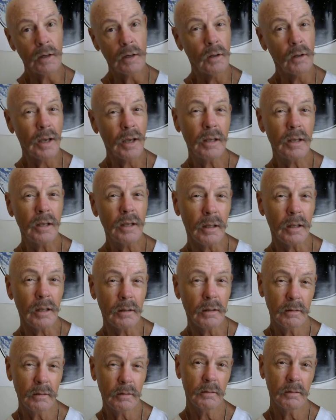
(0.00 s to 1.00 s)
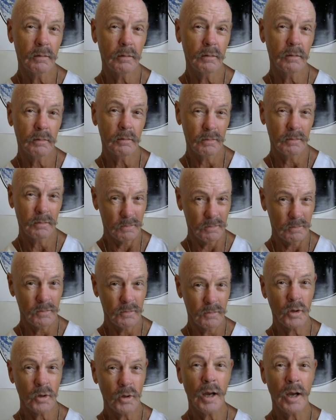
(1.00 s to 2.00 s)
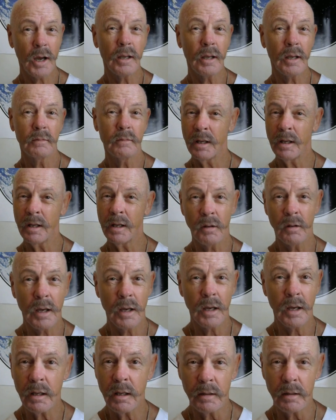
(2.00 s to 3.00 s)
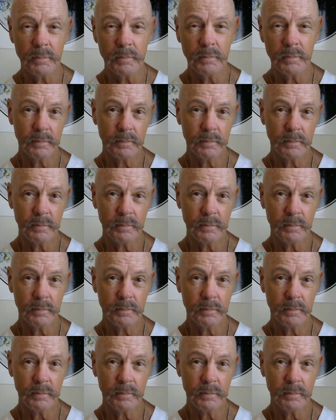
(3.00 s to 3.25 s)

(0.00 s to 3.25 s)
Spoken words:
like it. Try it. They don't like it.